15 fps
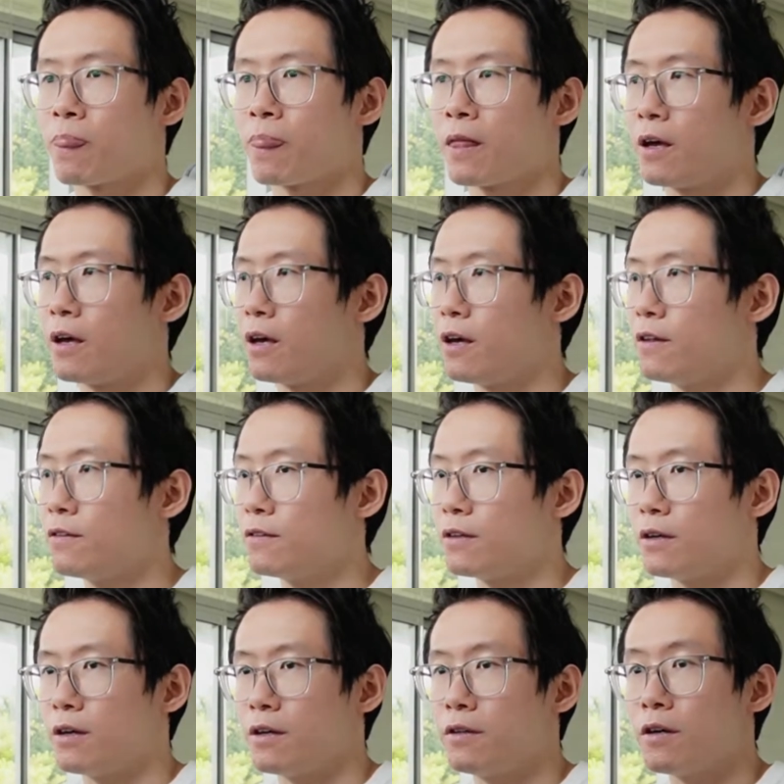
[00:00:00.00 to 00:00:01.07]
And
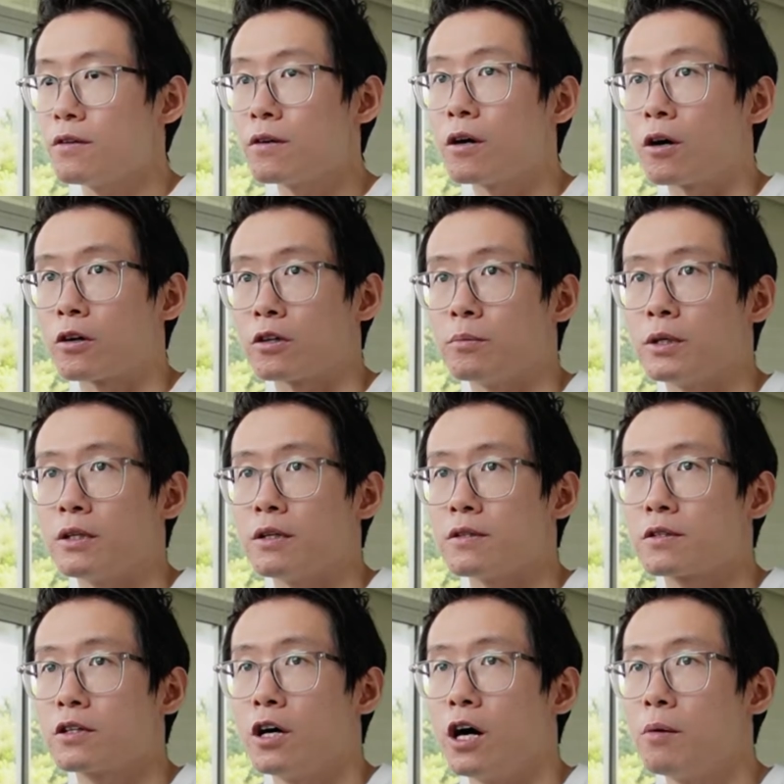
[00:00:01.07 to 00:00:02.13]
another argument is
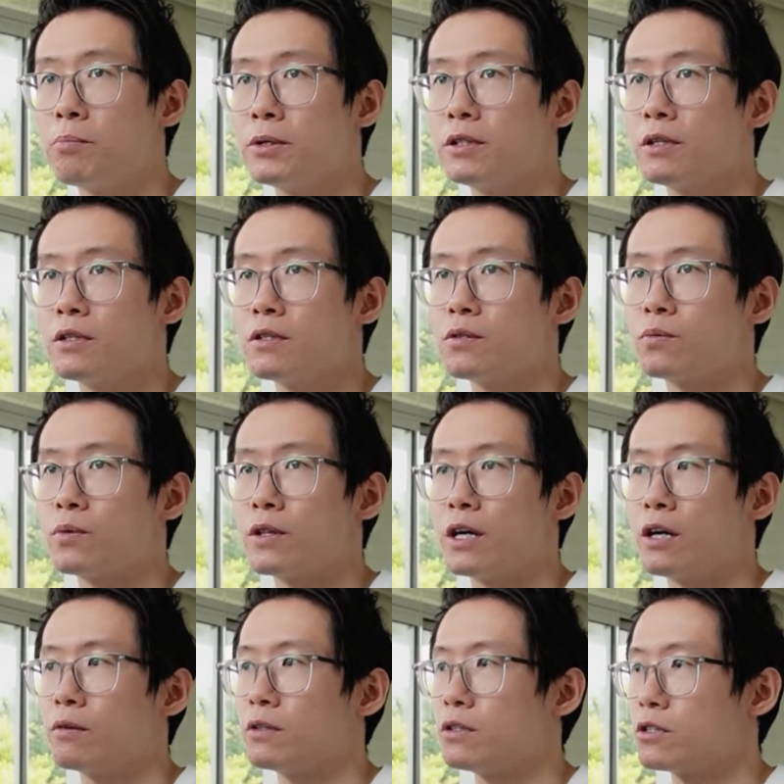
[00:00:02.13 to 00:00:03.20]
competence without
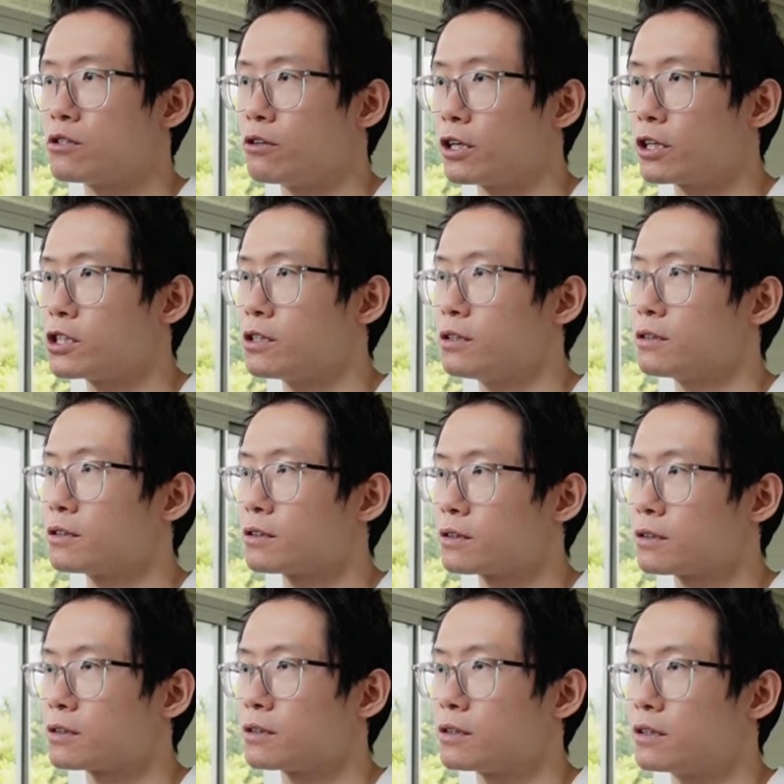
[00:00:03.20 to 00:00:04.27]
instruction.
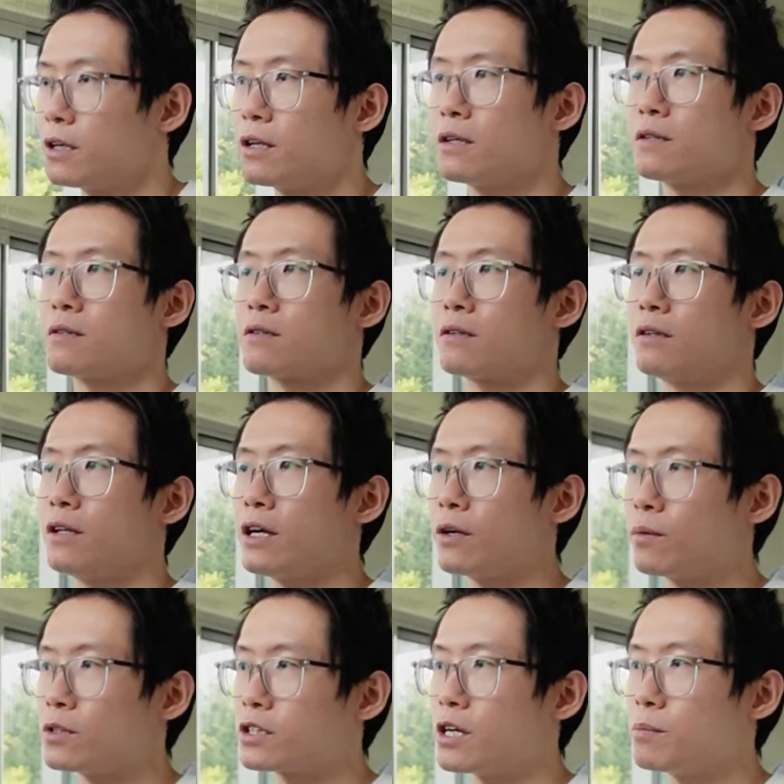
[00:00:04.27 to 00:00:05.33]
That is, language
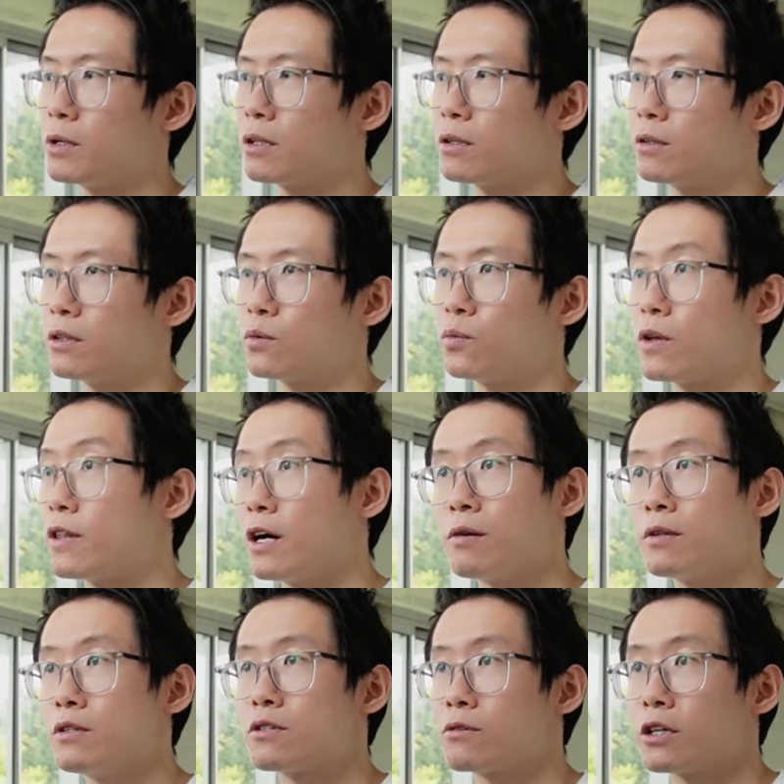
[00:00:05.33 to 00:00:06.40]
can be learned without
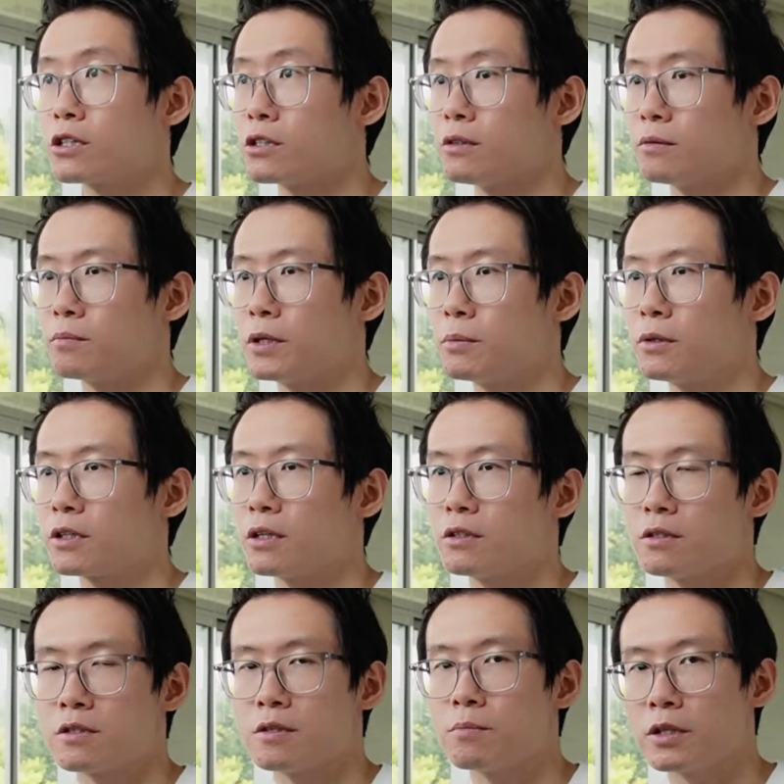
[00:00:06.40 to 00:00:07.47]
instruction. People can just
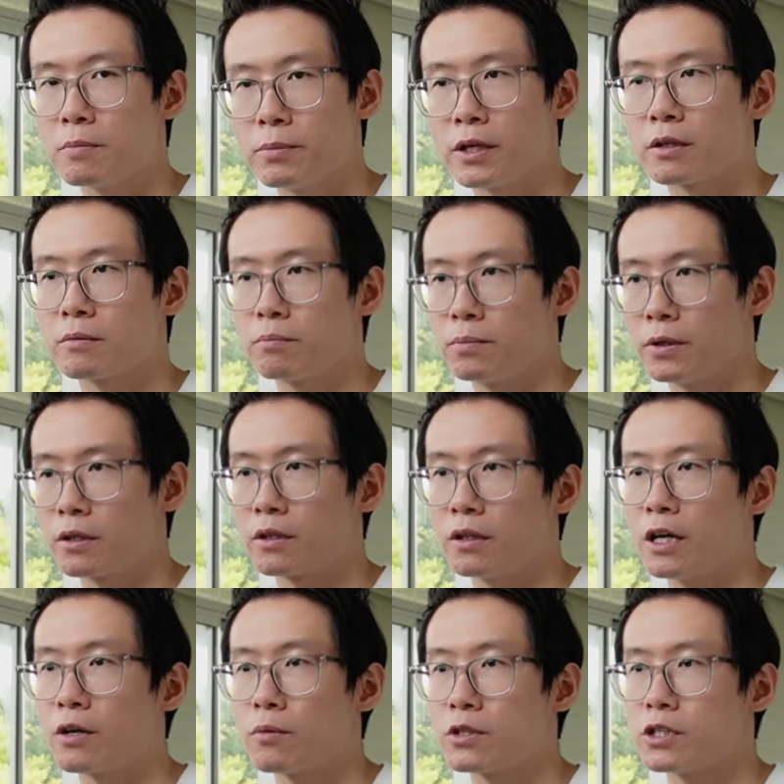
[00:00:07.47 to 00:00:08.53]
simply pick
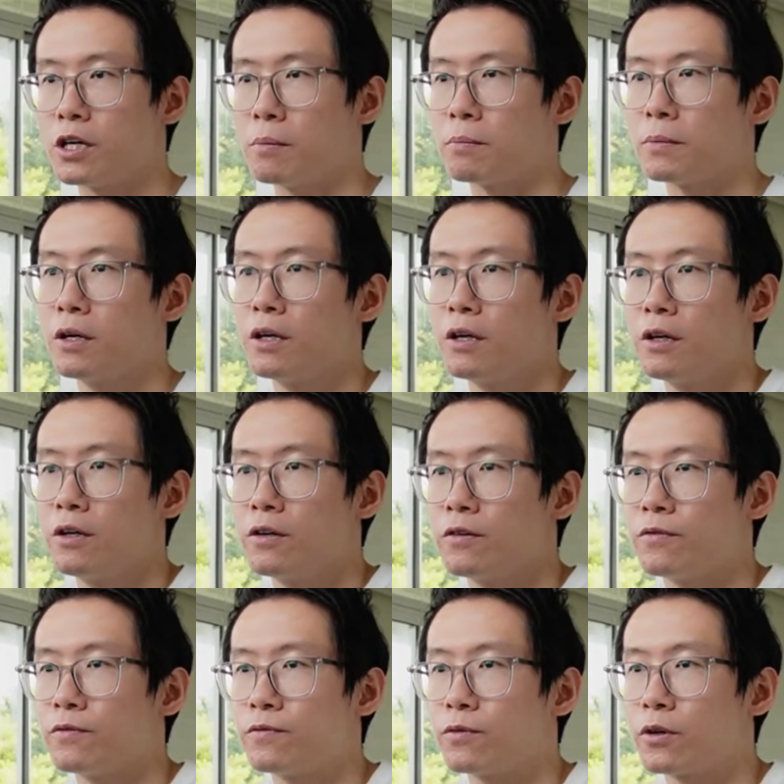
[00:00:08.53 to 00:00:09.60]
language up.
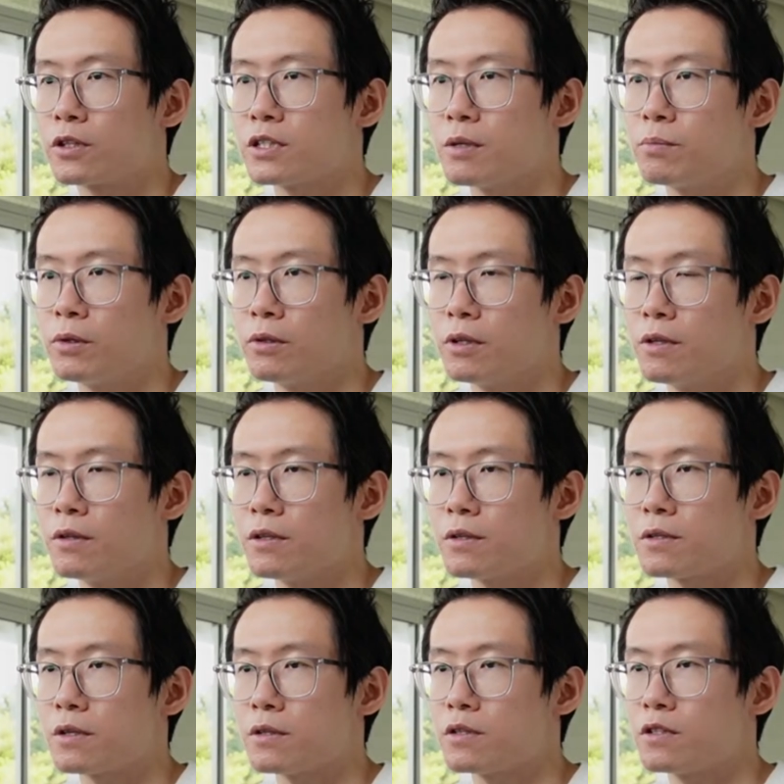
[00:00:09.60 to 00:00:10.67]
For example, in this
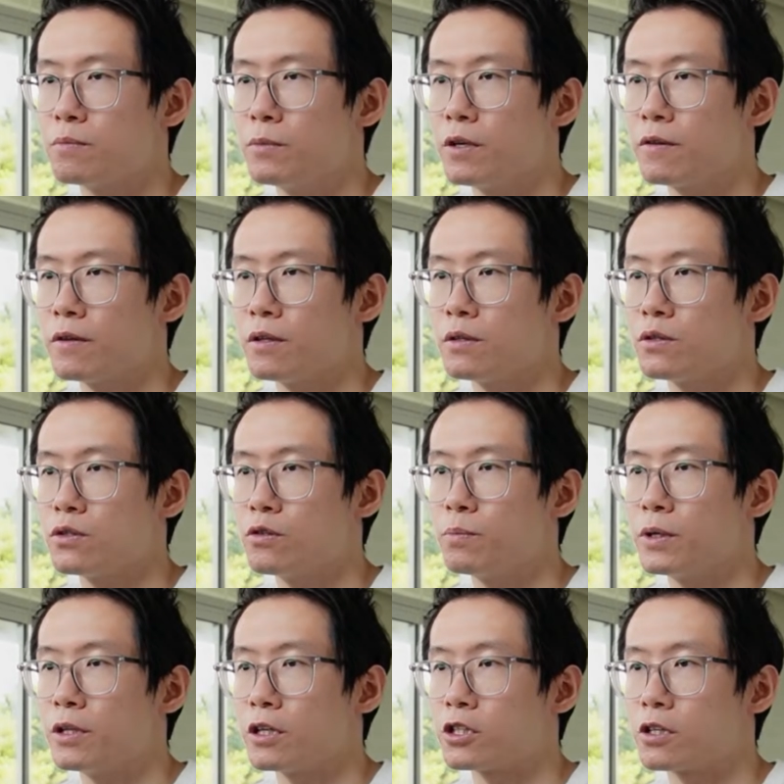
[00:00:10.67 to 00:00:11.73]
Smith and
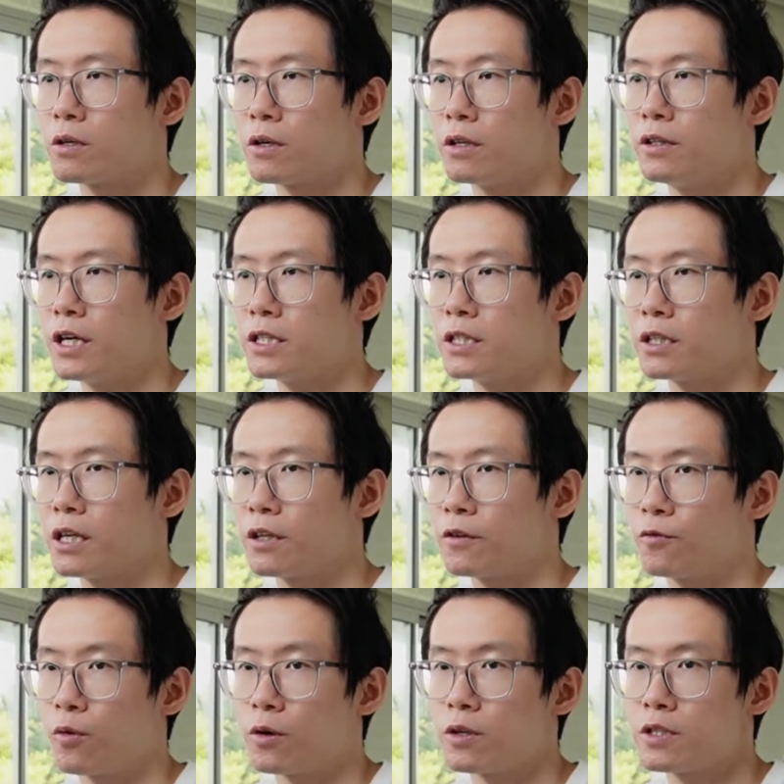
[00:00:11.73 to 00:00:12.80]
Supinich
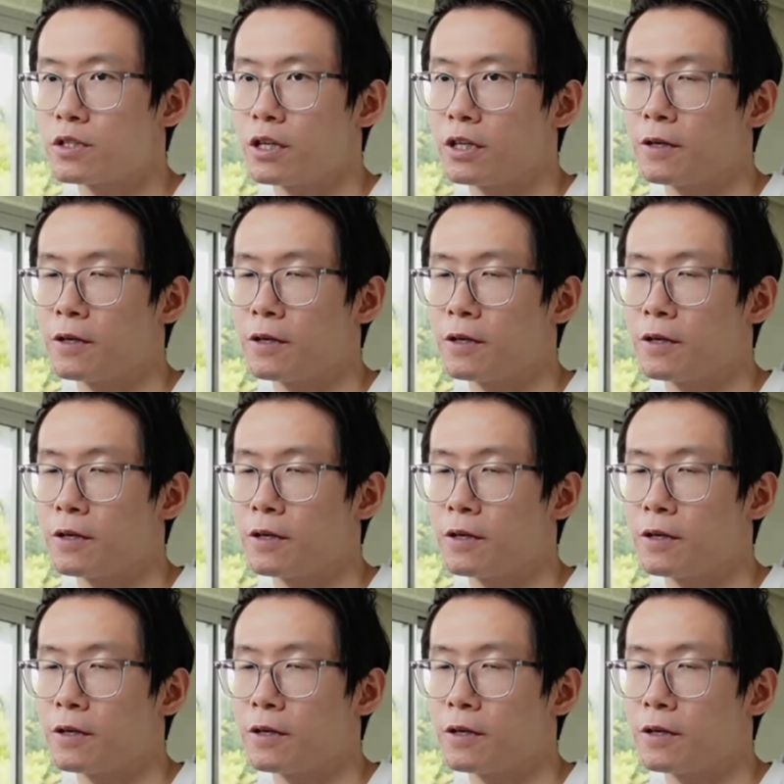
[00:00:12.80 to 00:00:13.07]
1984 study,